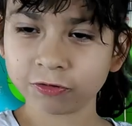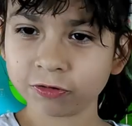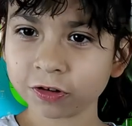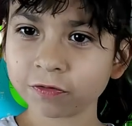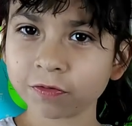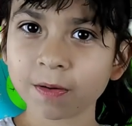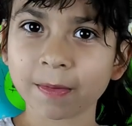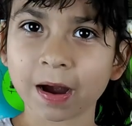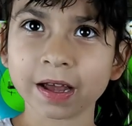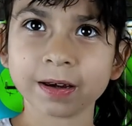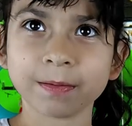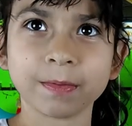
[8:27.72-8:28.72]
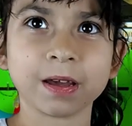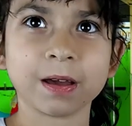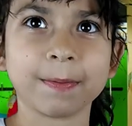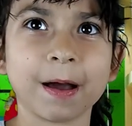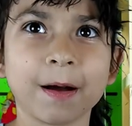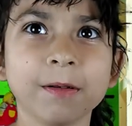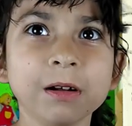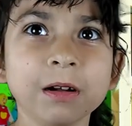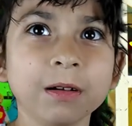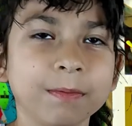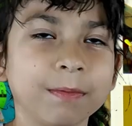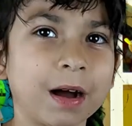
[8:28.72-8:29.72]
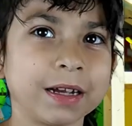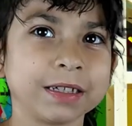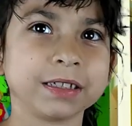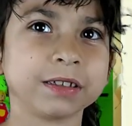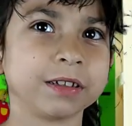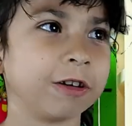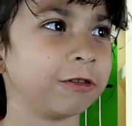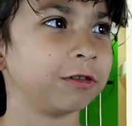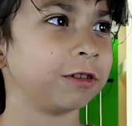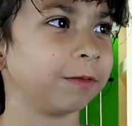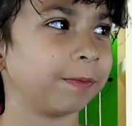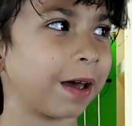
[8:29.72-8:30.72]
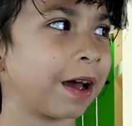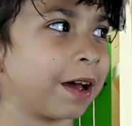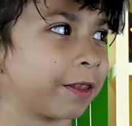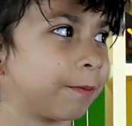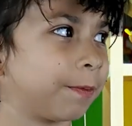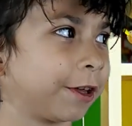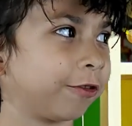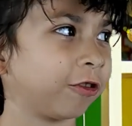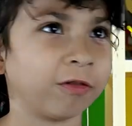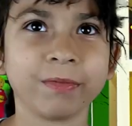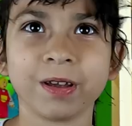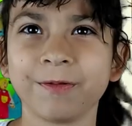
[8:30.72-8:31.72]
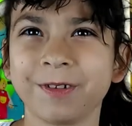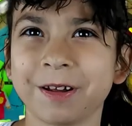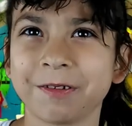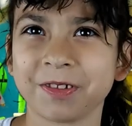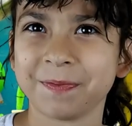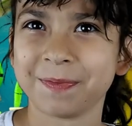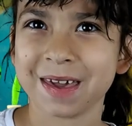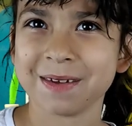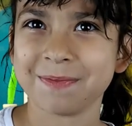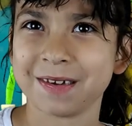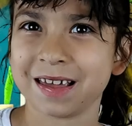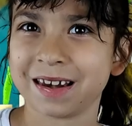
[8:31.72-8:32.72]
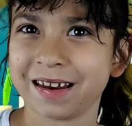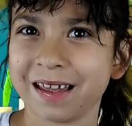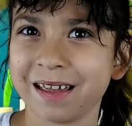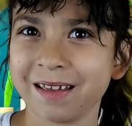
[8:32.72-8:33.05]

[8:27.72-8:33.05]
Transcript: what just reminded me about my snow globe that has a picture of me when I was a baby in it.